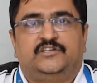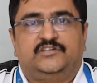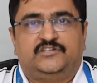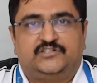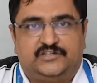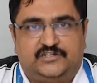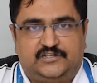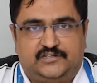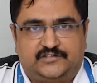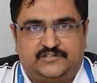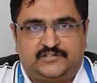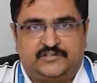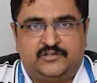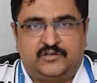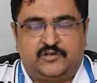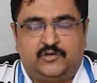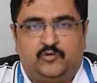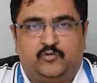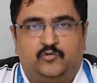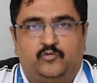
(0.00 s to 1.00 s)
engineers
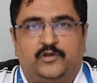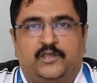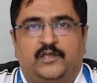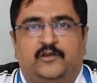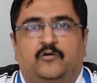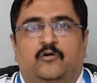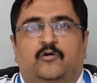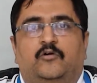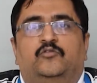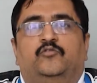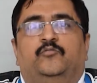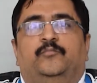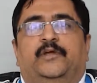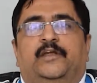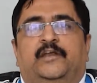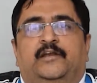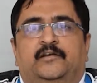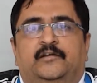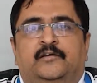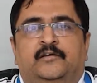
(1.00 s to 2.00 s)
who can
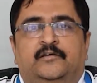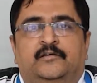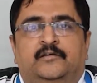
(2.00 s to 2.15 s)
automate